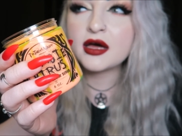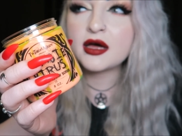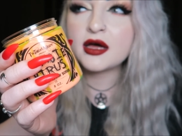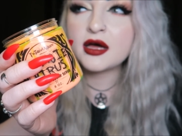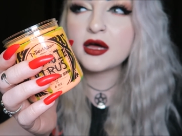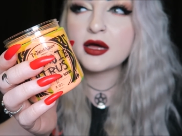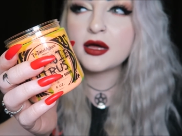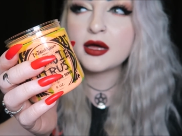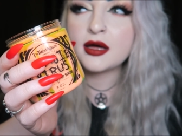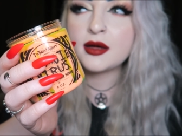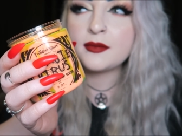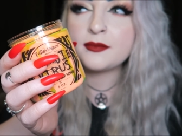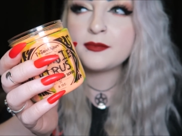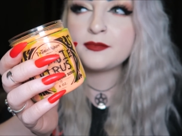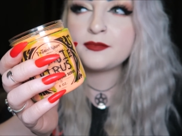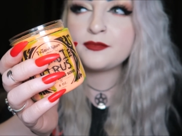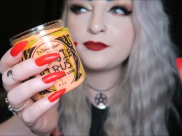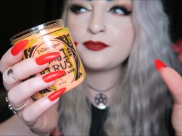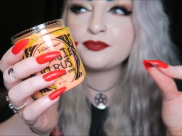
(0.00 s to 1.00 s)

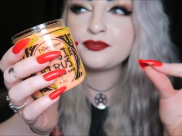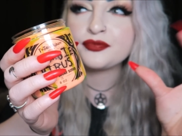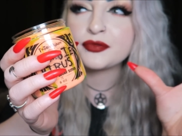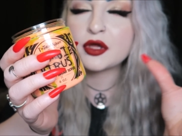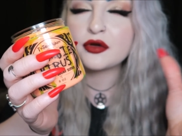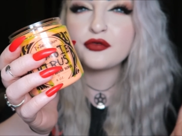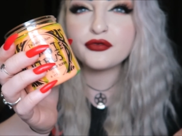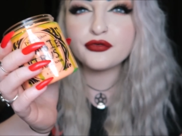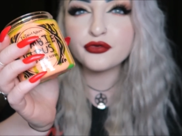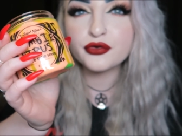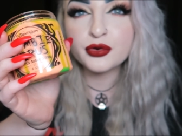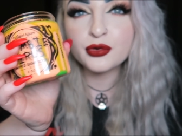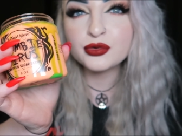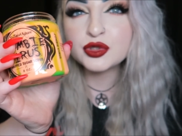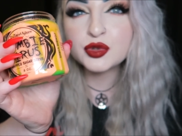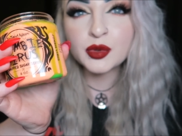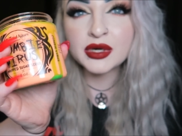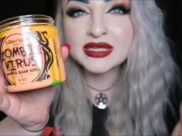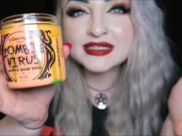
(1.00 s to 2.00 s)
um,
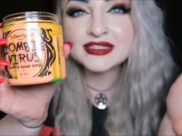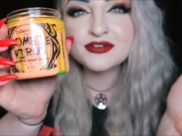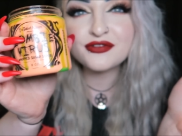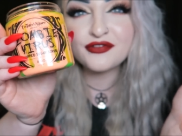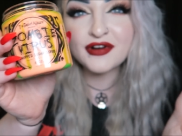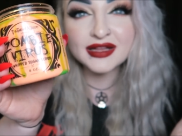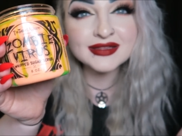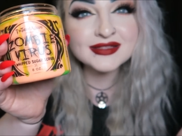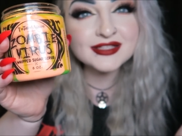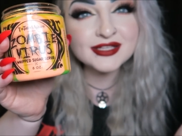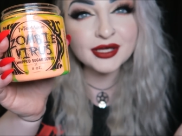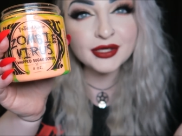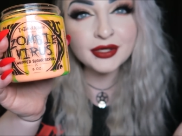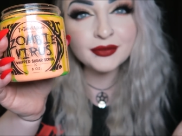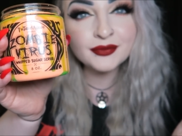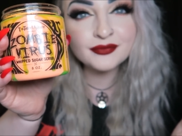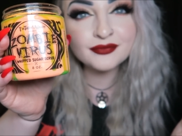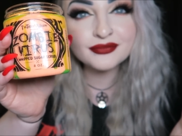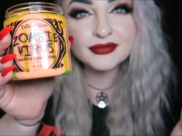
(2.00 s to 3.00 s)
Fruit Twist
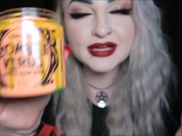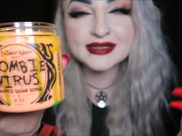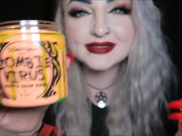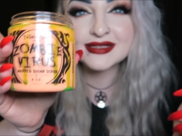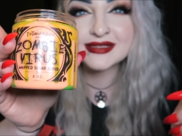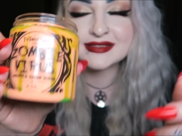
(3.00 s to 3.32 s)
Fanta. That's